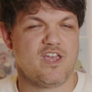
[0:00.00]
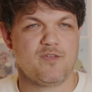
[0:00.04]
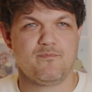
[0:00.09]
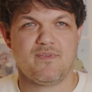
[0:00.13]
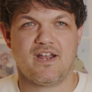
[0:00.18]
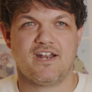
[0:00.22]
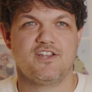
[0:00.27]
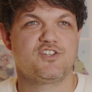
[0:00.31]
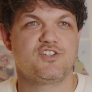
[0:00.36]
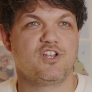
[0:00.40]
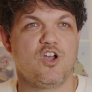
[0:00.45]
they
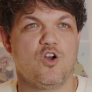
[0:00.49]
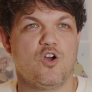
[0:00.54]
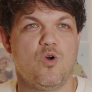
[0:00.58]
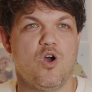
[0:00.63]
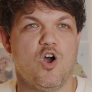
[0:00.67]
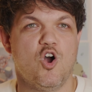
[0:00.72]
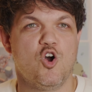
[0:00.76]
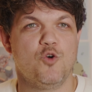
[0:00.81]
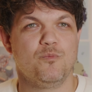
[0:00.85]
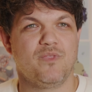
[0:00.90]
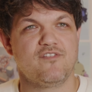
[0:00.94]
manage to go
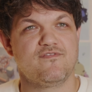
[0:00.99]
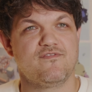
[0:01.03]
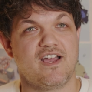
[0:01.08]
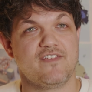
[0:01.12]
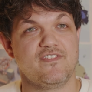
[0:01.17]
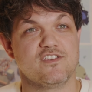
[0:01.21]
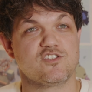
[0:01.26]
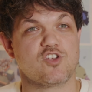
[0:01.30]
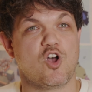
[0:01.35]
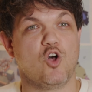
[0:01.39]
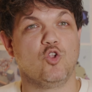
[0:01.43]
home, they
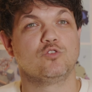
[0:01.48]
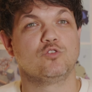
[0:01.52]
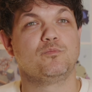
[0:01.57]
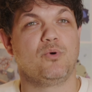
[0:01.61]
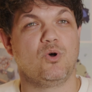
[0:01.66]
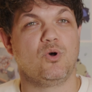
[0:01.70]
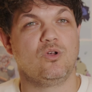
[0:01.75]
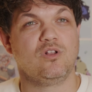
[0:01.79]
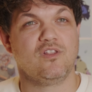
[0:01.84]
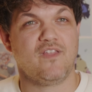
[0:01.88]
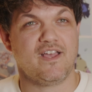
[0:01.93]
find this old
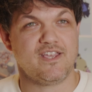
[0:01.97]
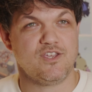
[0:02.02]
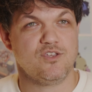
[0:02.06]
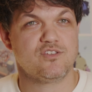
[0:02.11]
ball they